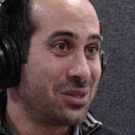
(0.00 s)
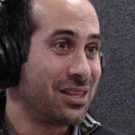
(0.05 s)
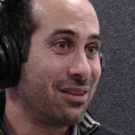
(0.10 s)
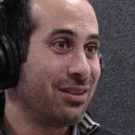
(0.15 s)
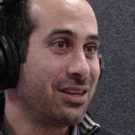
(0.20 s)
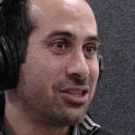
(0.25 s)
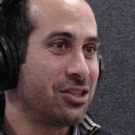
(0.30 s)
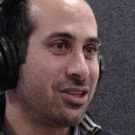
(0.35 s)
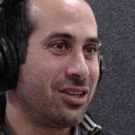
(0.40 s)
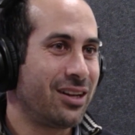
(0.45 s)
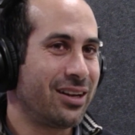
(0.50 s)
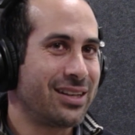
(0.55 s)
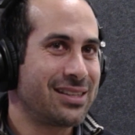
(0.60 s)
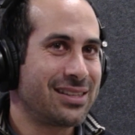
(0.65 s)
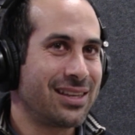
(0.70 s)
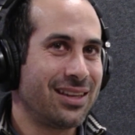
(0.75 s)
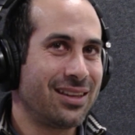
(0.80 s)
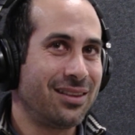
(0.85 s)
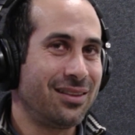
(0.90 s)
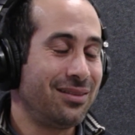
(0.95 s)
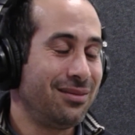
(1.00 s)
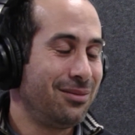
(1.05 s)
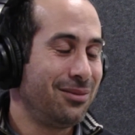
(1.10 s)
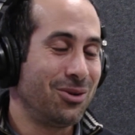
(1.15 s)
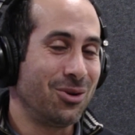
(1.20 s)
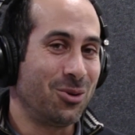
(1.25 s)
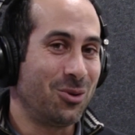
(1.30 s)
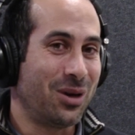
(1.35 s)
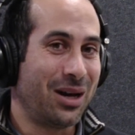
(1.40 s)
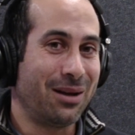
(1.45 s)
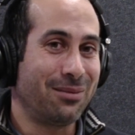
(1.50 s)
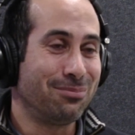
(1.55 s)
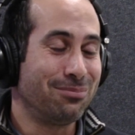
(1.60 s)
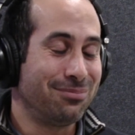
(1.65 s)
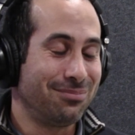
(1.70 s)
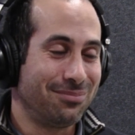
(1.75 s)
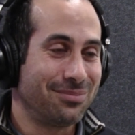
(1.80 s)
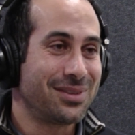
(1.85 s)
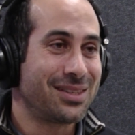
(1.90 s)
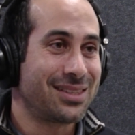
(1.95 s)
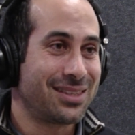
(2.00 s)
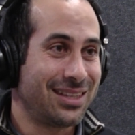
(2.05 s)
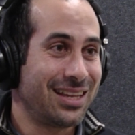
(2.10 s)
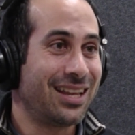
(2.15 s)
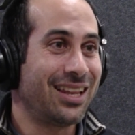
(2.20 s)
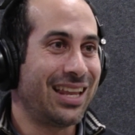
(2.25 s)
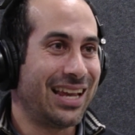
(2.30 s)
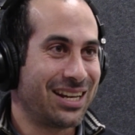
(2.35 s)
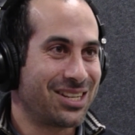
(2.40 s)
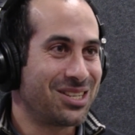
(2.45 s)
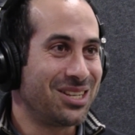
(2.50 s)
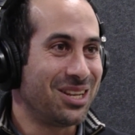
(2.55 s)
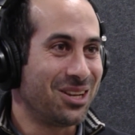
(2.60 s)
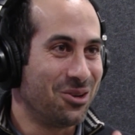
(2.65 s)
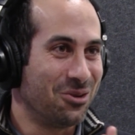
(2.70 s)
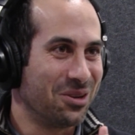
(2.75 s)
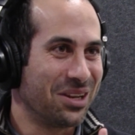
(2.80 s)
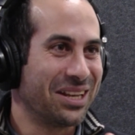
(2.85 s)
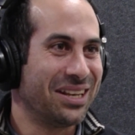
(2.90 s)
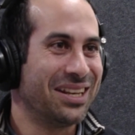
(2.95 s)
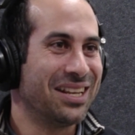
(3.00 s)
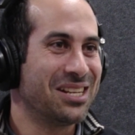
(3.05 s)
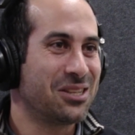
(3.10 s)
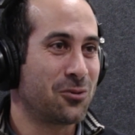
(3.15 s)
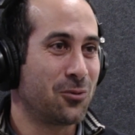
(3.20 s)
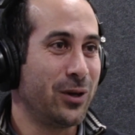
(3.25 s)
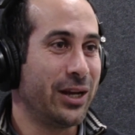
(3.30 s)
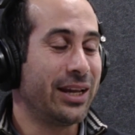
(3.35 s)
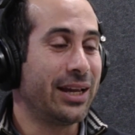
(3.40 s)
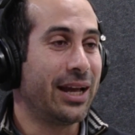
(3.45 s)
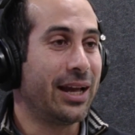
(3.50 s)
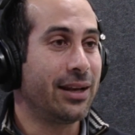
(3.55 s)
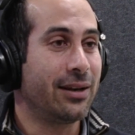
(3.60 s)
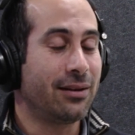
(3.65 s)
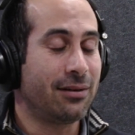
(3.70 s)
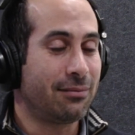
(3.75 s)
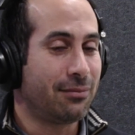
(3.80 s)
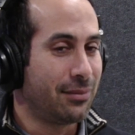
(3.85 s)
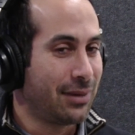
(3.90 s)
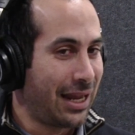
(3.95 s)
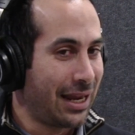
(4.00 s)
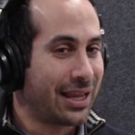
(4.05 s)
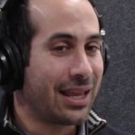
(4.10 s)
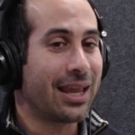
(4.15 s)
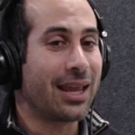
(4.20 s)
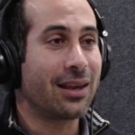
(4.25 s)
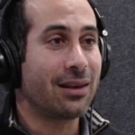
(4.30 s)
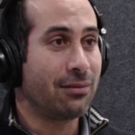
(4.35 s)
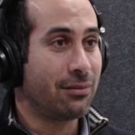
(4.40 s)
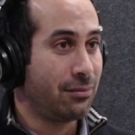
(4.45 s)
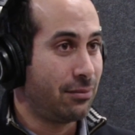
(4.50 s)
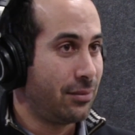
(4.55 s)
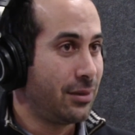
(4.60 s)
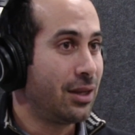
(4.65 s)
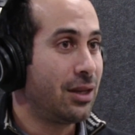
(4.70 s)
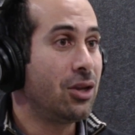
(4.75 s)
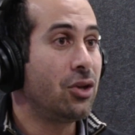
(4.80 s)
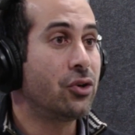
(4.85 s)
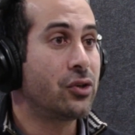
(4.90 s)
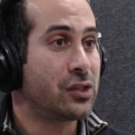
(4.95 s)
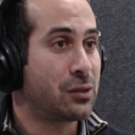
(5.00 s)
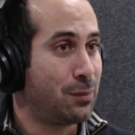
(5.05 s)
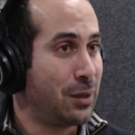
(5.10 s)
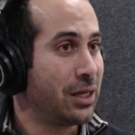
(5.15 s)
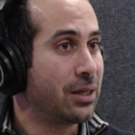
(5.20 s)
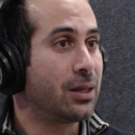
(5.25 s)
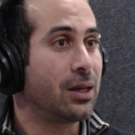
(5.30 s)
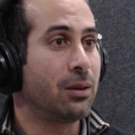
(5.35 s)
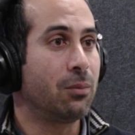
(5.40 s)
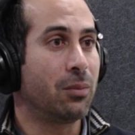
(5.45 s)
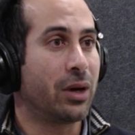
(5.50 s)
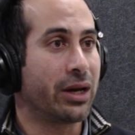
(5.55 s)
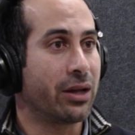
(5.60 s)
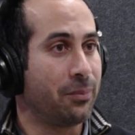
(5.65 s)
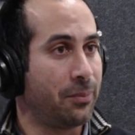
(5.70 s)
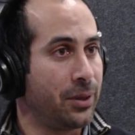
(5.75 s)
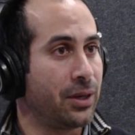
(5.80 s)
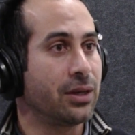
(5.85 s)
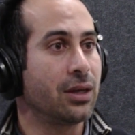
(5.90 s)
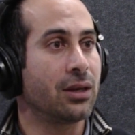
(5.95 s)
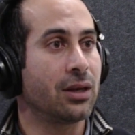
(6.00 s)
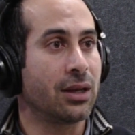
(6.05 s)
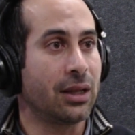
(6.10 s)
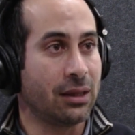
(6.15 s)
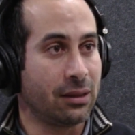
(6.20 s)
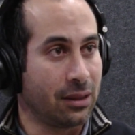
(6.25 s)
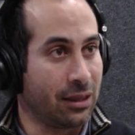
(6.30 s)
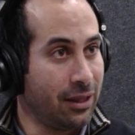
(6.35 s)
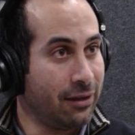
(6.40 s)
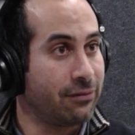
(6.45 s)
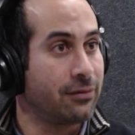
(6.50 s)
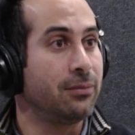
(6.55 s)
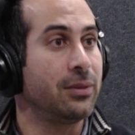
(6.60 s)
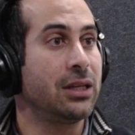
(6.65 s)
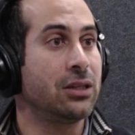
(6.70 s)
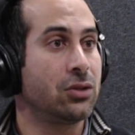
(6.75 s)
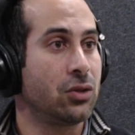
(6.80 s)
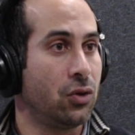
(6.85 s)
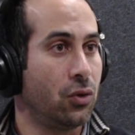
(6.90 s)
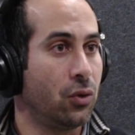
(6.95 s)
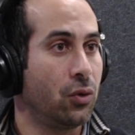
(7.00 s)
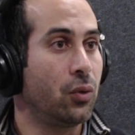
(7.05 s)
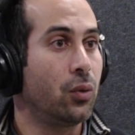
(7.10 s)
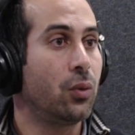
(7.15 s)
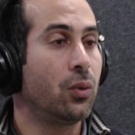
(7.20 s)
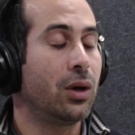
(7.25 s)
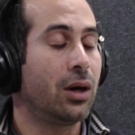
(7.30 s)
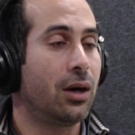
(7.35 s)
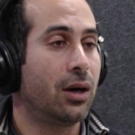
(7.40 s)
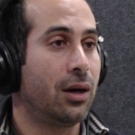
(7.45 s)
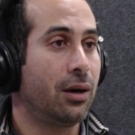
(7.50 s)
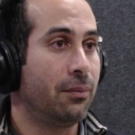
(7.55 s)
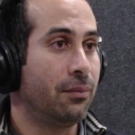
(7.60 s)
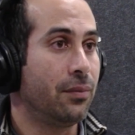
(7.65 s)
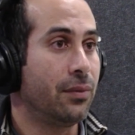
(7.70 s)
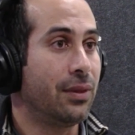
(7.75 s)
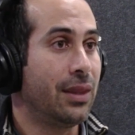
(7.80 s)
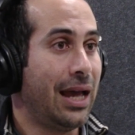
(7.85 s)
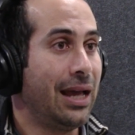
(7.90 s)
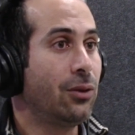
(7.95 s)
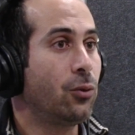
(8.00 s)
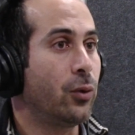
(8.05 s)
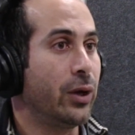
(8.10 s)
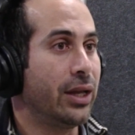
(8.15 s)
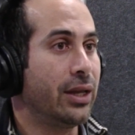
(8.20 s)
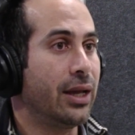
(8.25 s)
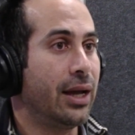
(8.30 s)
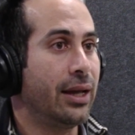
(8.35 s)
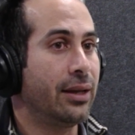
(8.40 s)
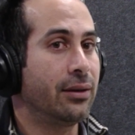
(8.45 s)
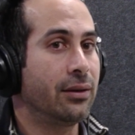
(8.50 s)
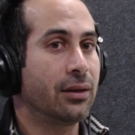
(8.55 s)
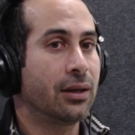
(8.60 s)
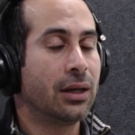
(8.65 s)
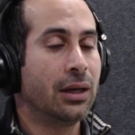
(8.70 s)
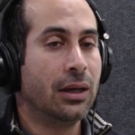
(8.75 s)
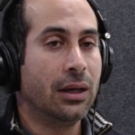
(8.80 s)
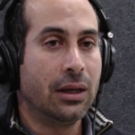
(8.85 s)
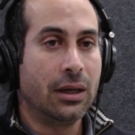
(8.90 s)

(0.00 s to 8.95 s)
civil engineering? I said, no, I'm still actually going this way. And again, he respected my opinion and left me to go that way. And,